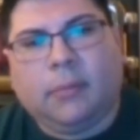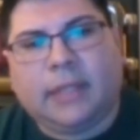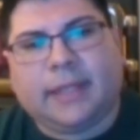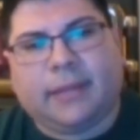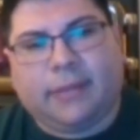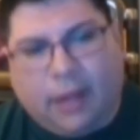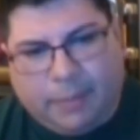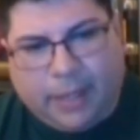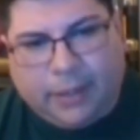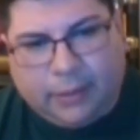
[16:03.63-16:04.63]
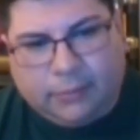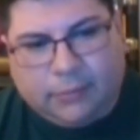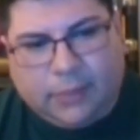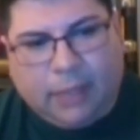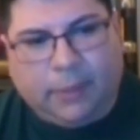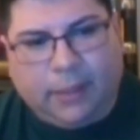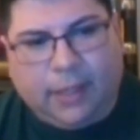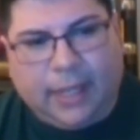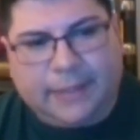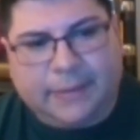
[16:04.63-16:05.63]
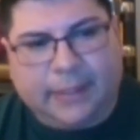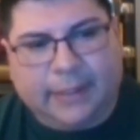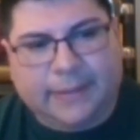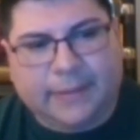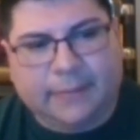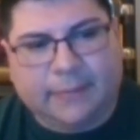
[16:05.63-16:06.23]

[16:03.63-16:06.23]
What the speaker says: as I thought about it, I realized that it's